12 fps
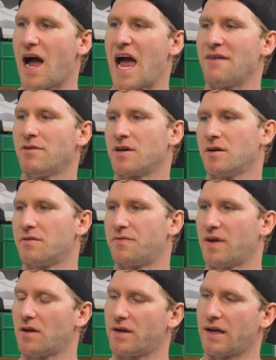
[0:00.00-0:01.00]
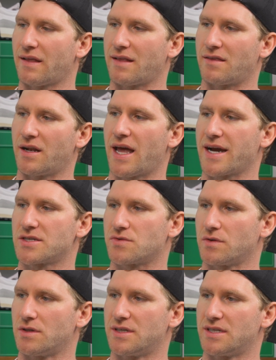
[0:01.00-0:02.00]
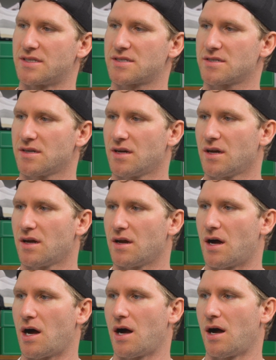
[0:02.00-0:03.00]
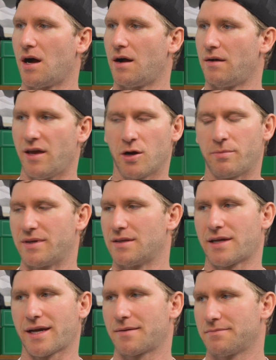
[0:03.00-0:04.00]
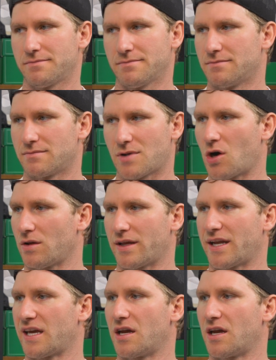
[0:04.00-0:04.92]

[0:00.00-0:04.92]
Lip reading: I have a good feeling that the next release, it'll be, like, hardly any